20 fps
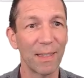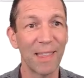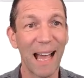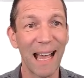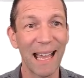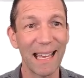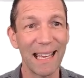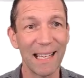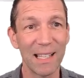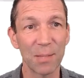
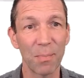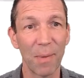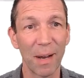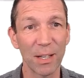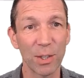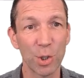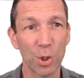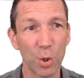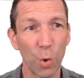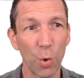That is my
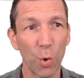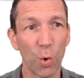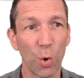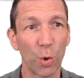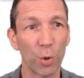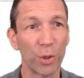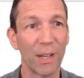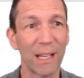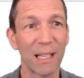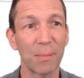sort
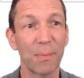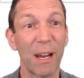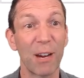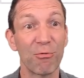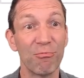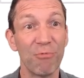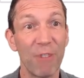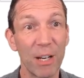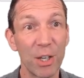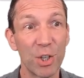order, that's my
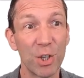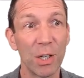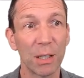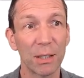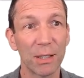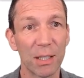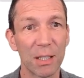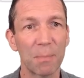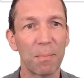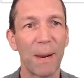original
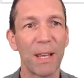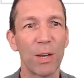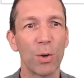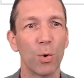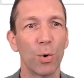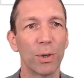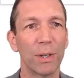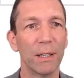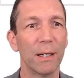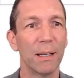display
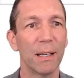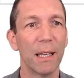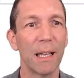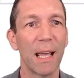order.